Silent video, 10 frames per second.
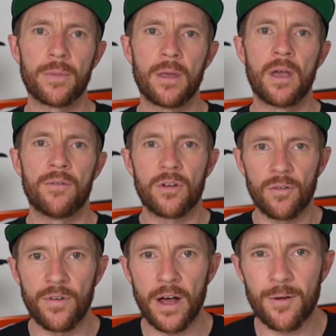If you
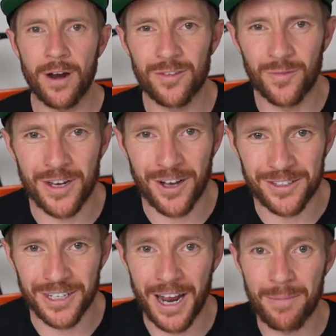got value out of this video
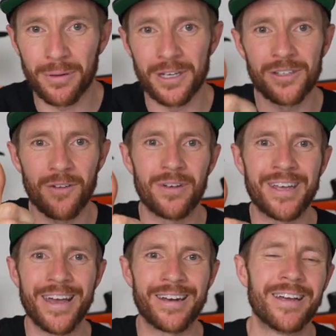today, please don't
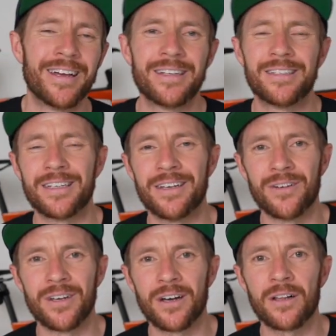forget to give
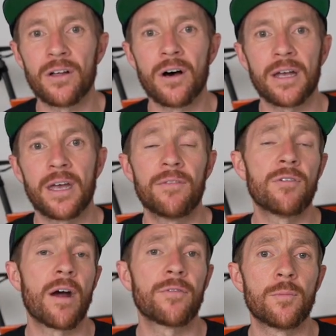it a like. And if
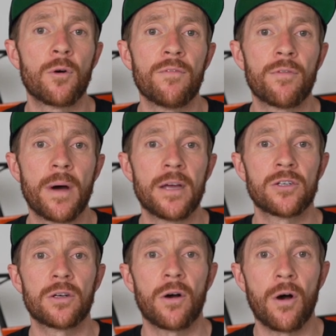you're after more
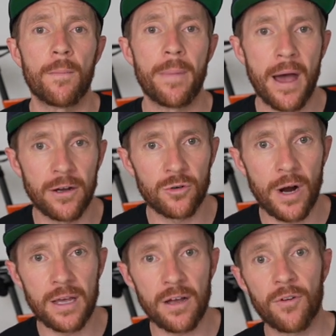information on power
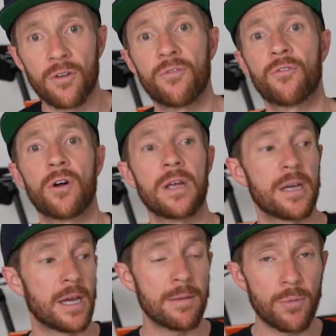training, I've got a
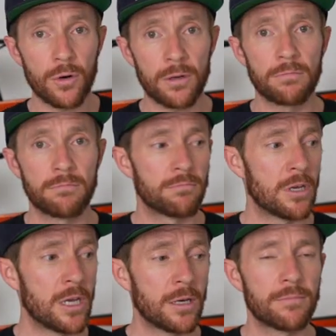free ebook
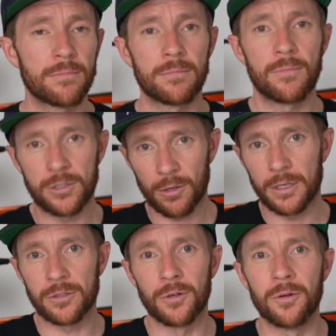here, which I'll
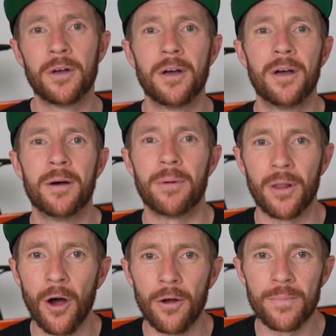link to
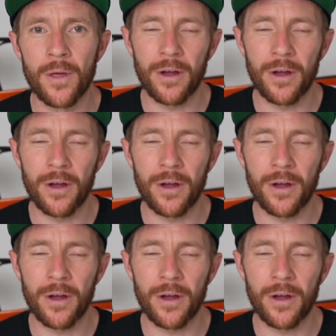below.